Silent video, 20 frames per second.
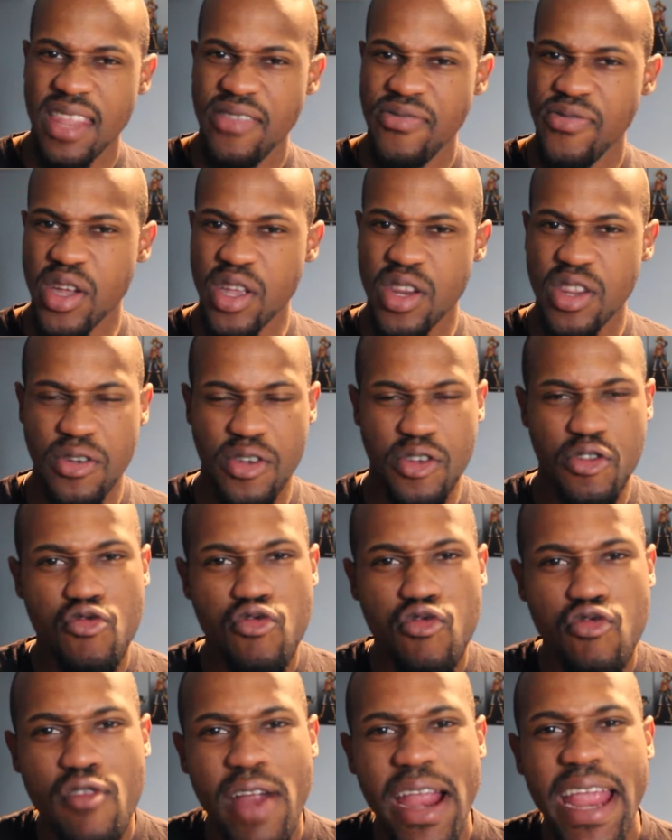the, the
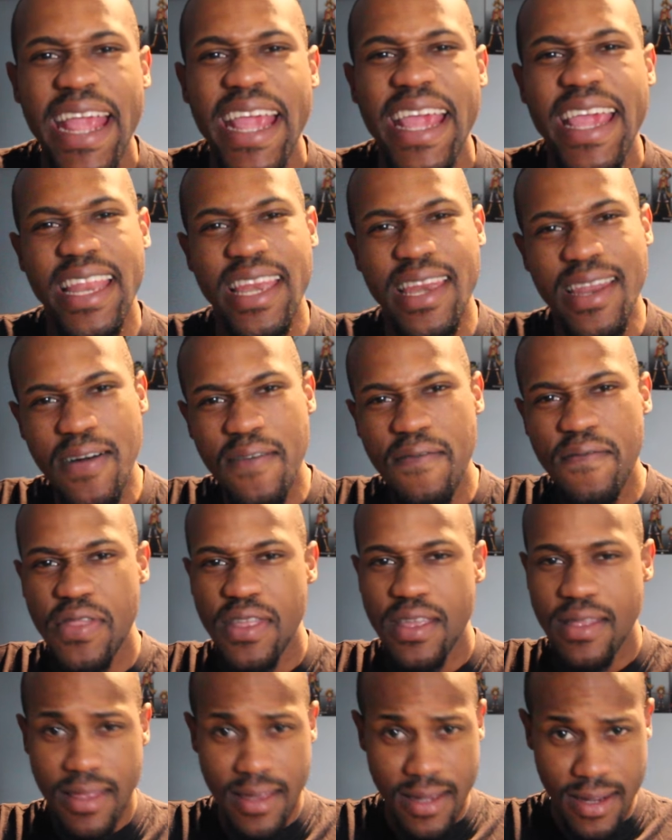cranking of
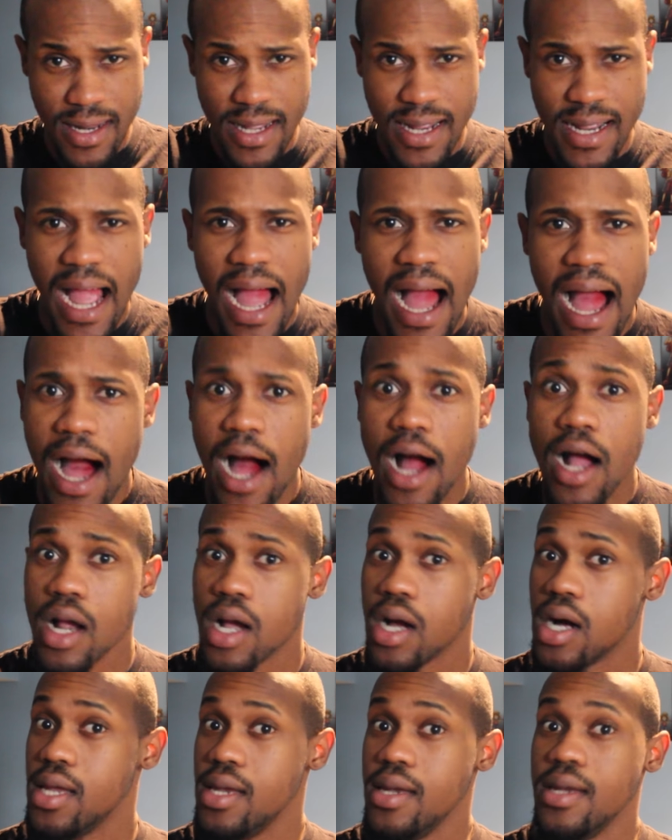the, the, the Kong
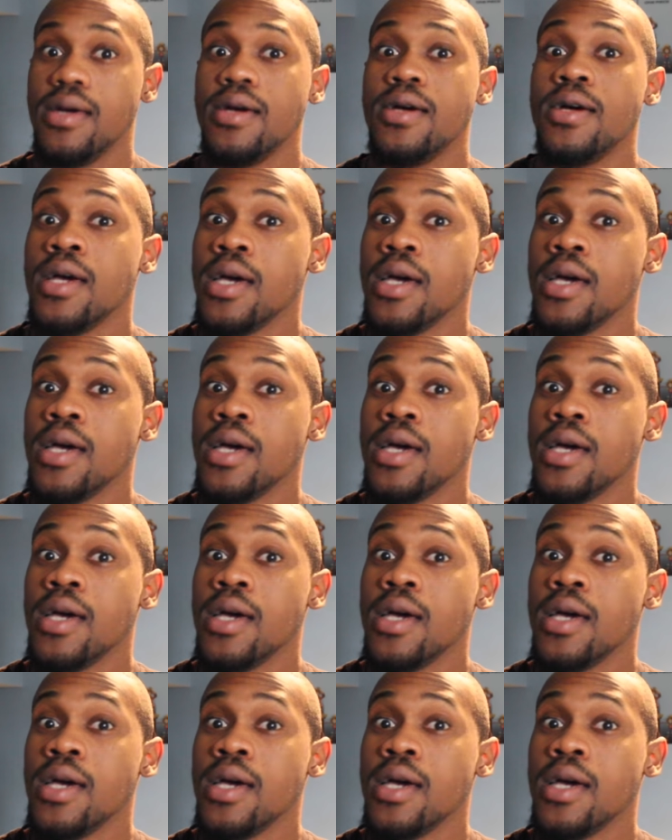Gun,